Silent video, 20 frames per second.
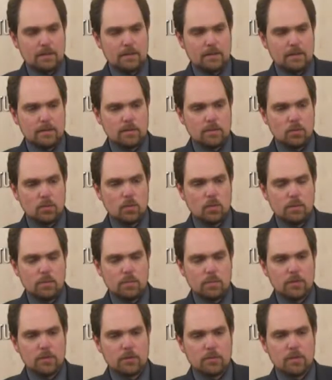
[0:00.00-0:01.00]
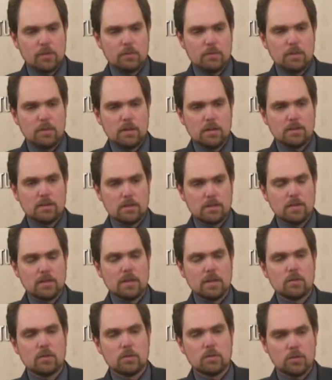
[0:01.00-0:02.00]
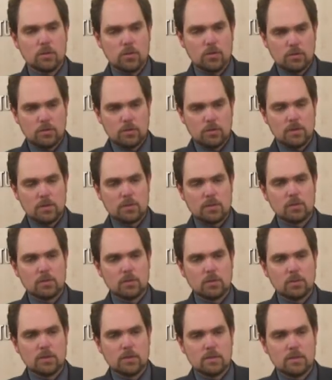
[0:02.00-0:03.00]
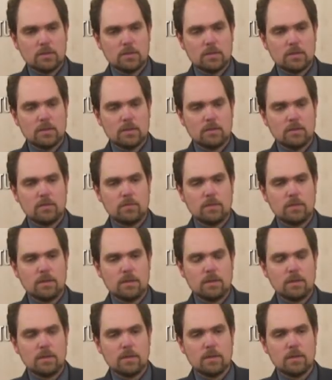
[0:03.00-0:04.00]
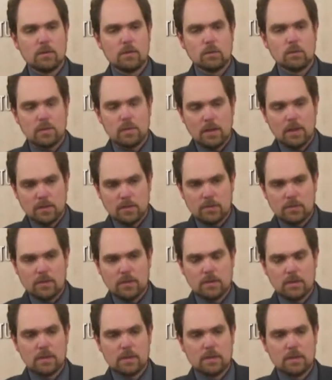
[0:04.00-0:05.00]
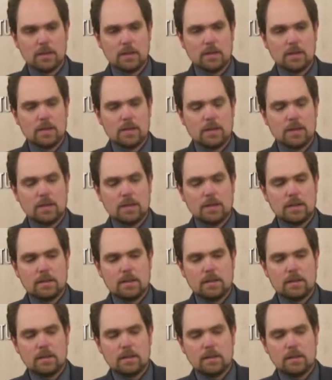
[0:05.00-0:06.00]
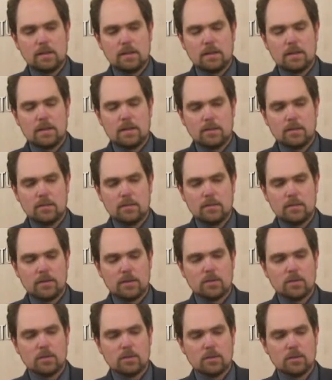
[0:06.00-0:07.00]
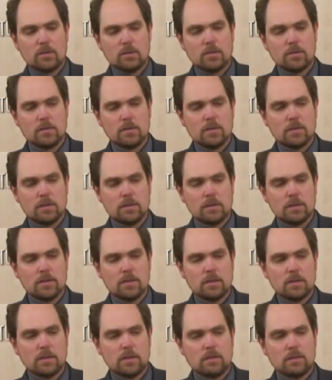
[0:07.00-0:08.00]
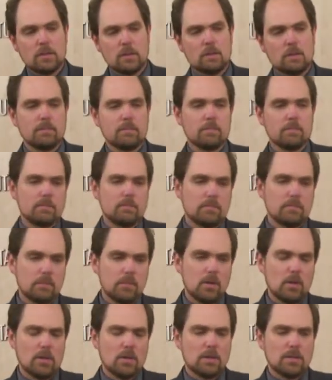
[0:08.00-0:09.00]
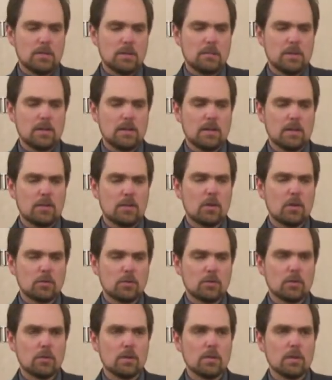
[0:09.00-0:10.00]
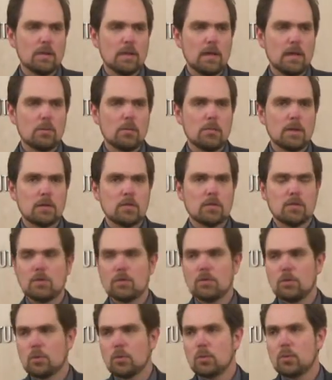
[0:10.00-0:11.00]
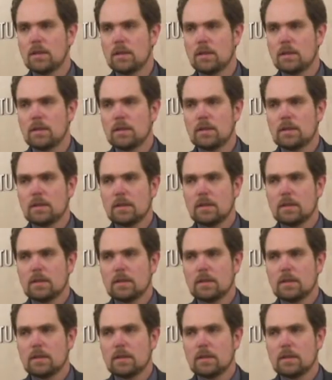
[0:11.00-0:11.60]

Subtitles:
So cooperation in the military sense, of course, was very enthusiastic. In the other fields, well, not. I mean, culturally, how much do we